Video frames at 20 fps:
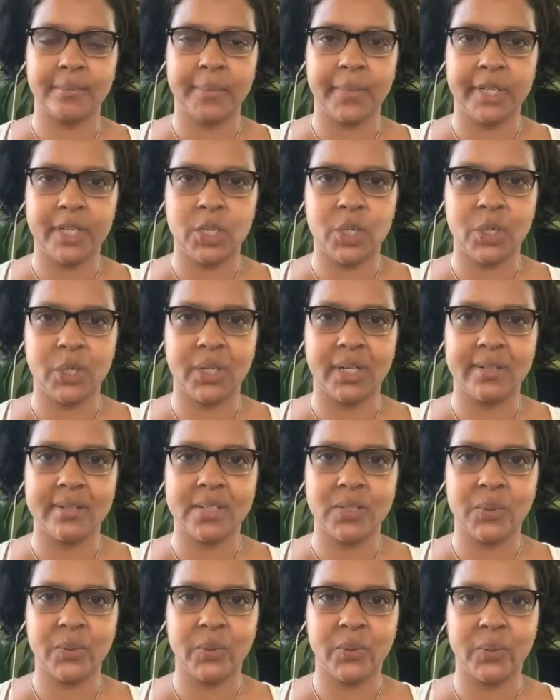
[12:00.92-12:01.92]
the mantra.
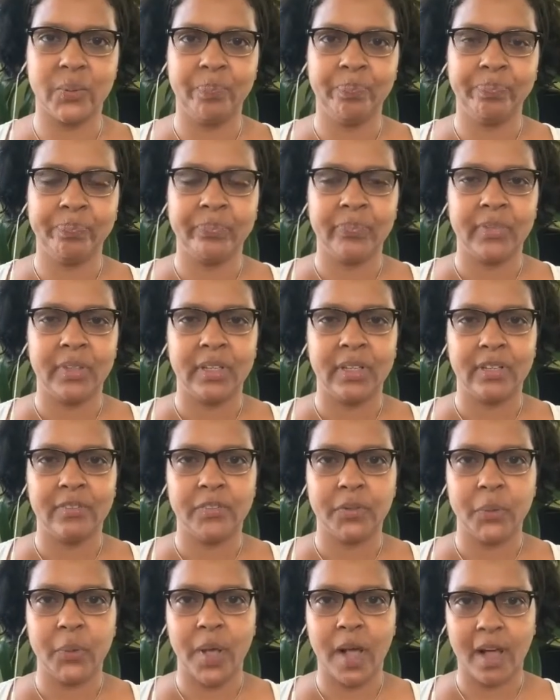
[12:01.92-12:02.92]
So
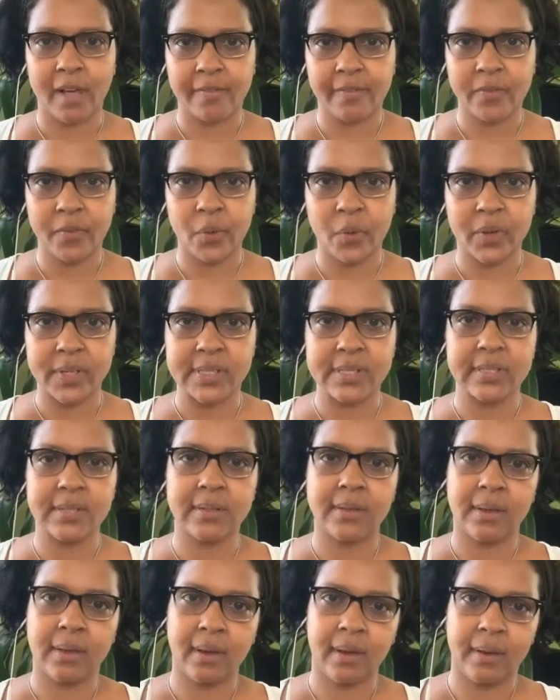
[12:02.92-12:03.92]
if you have thoughts
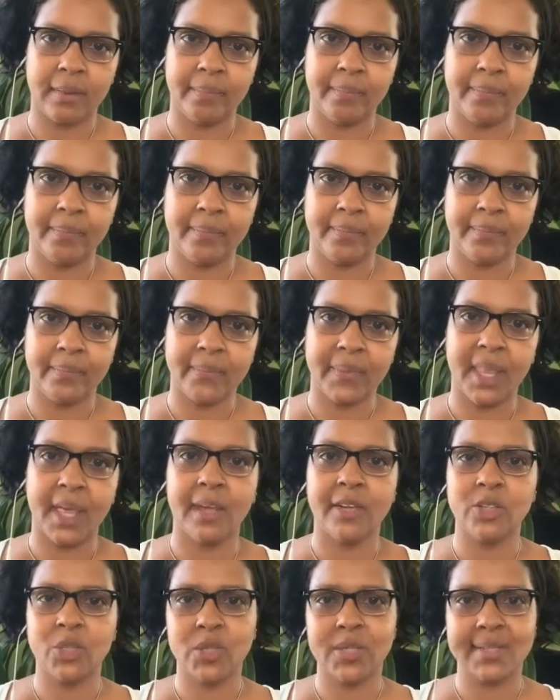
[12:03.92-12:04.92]
that come,
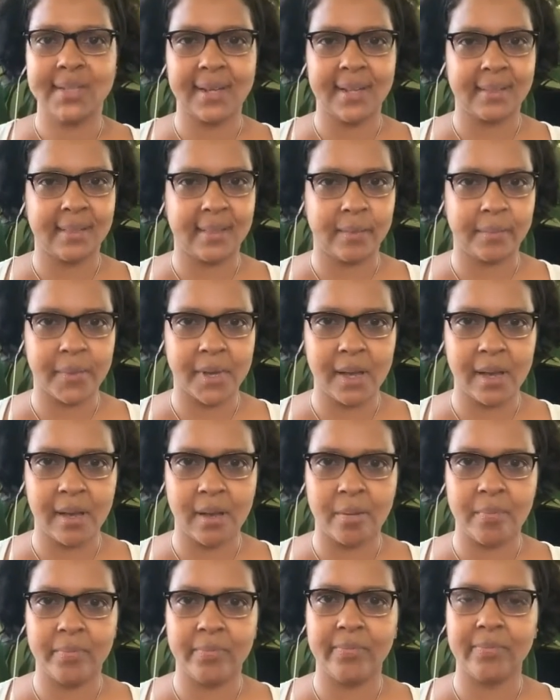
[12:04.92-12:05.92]
just let them
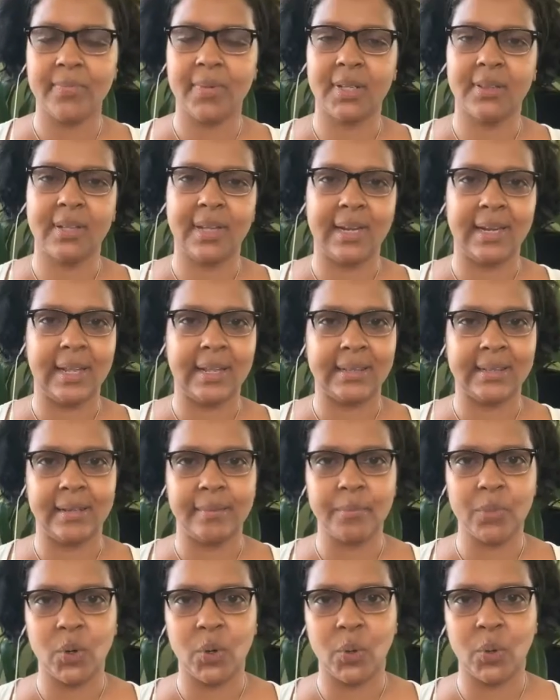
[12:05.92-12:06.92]
come and then let
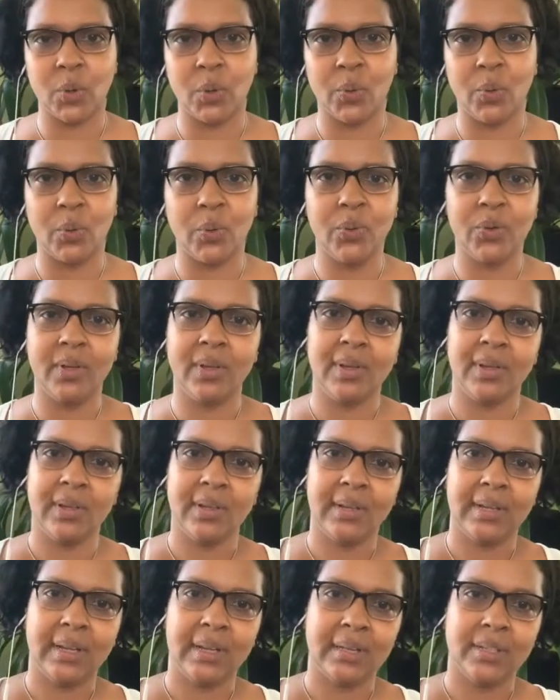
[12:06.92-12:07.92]
them go.
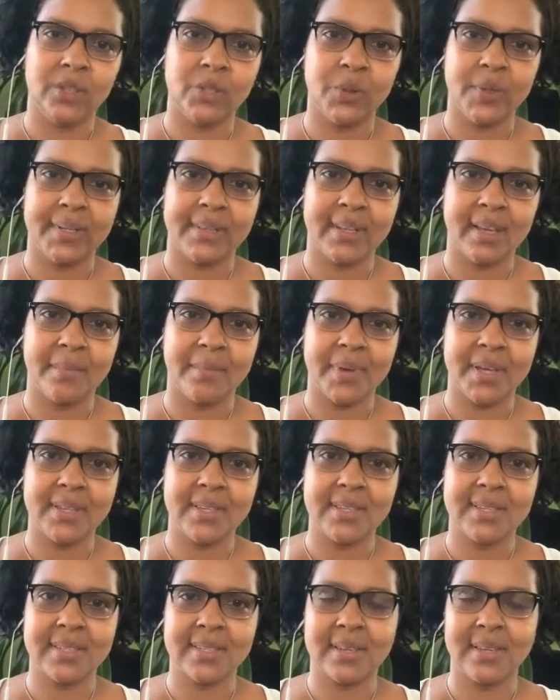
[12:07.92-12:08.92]
Treat them
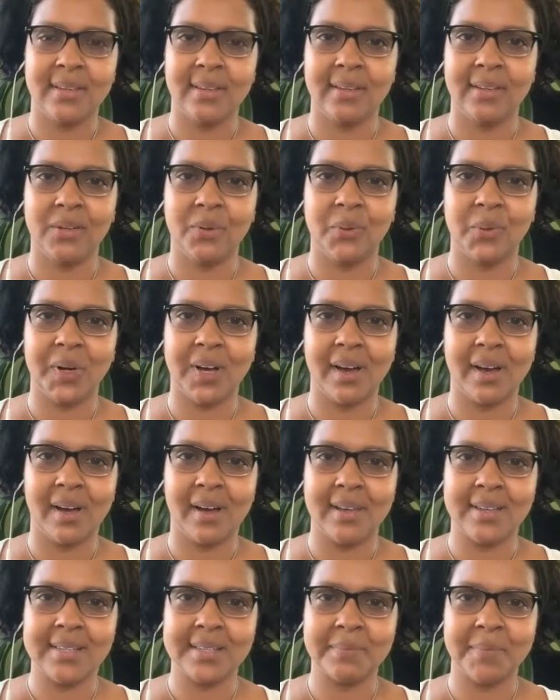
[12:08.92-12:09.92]
as, you know,
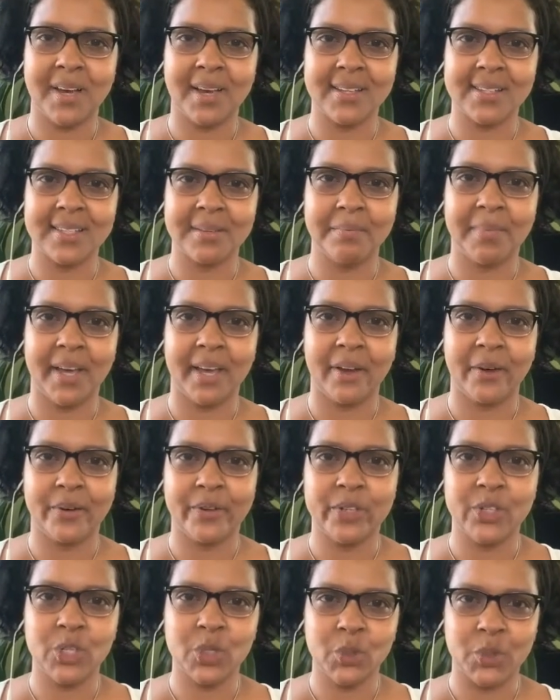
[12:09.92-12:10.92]
cars passing by on
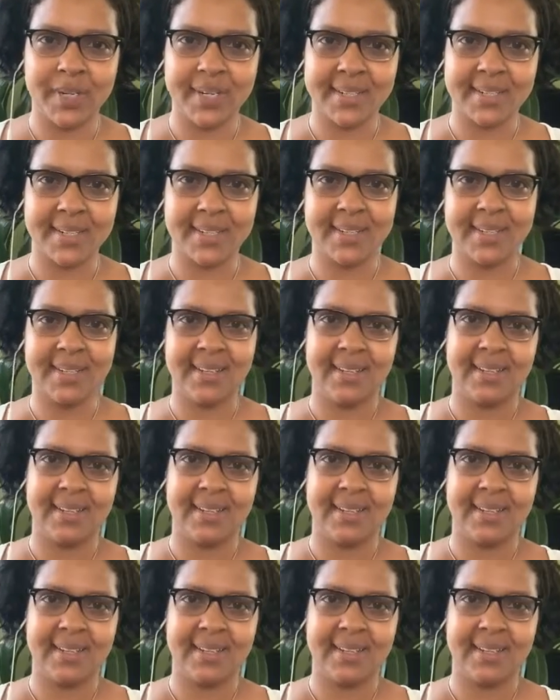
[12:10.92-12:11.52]
a street.